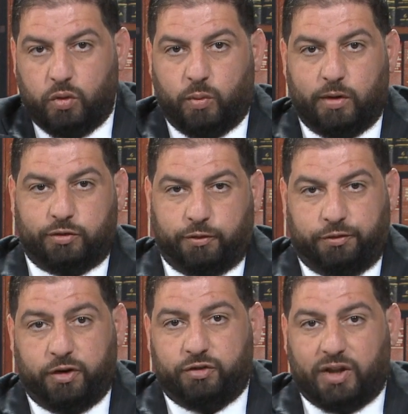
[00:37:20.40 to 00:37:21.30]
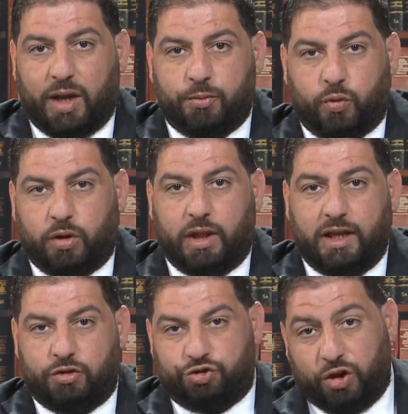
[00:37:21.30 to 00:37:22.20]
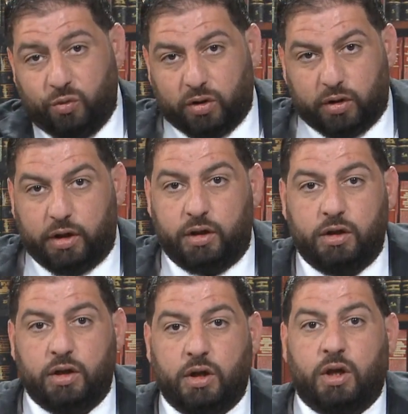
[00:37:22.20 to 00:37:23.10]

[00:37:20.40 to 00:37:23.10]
Well, it's the first time you were late generally,